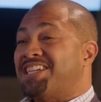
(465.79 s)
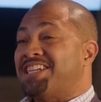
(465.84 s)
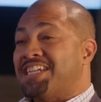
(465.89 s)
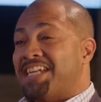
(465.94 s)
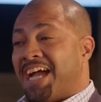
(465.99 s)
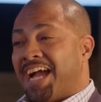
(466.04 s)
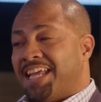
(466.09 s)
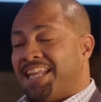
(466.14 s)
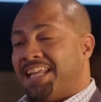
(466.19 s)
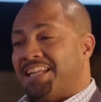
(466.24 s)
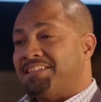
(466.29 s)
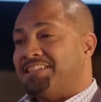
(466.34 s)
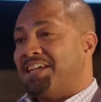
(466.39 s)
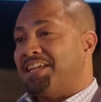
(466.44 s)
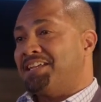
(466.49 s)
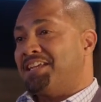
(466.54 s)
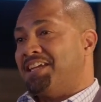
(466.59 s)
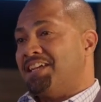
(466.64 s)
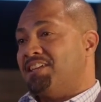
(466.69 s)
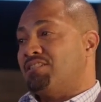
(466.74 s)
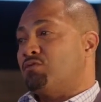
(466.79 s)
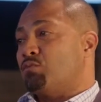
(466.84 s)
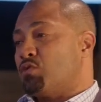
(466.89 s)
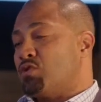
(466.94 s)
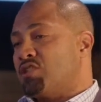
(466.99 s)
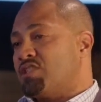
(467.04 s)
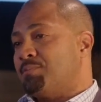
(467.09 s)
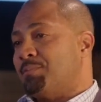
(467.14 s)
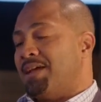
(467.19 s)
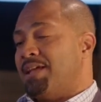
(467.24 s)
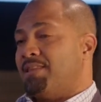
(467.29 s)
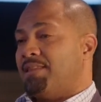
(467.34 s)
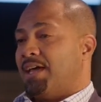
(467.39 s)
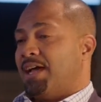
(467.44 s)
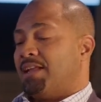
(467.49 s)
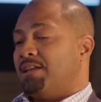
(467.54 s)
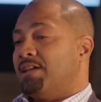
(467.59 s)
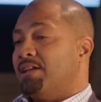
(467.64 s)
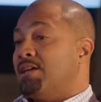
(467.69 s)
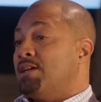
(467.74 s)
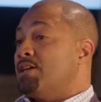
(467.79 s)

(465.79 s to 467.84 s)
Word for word: Nine out of 10 kids would spend that.